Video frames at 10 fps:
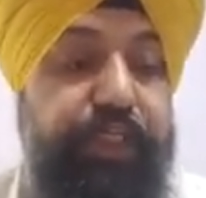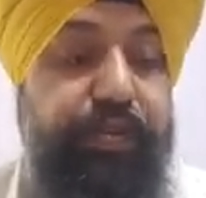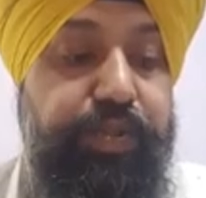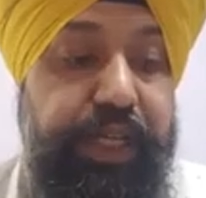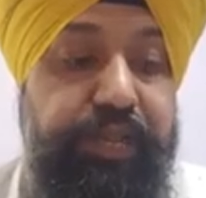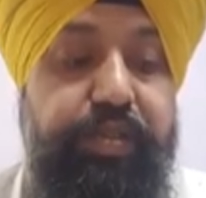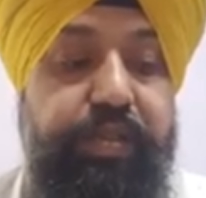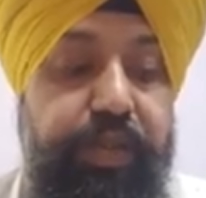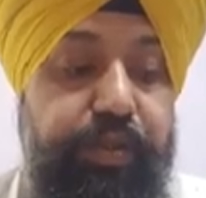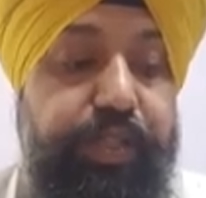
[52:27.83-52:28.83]
suggest
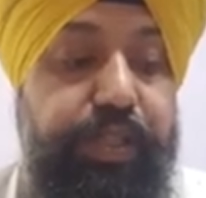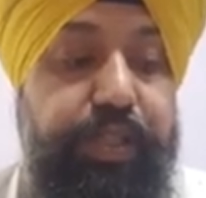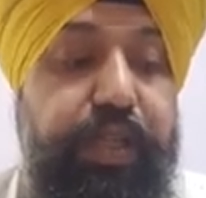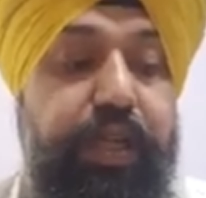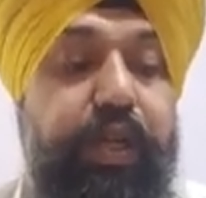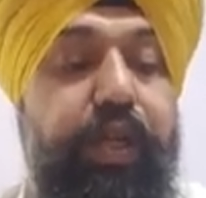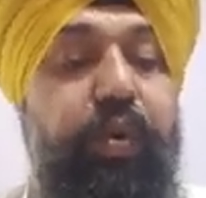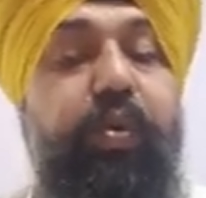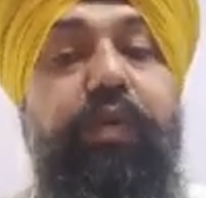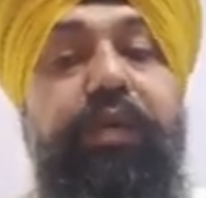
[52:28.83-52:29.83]
solutions,
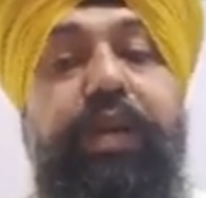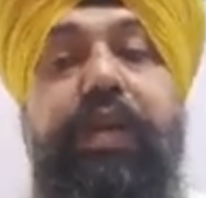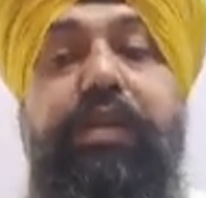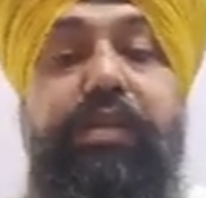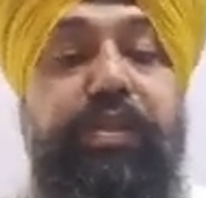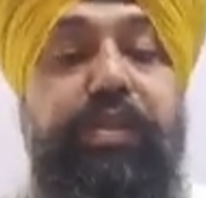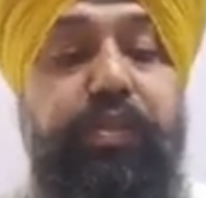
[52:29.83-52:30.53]
conclude with a decision.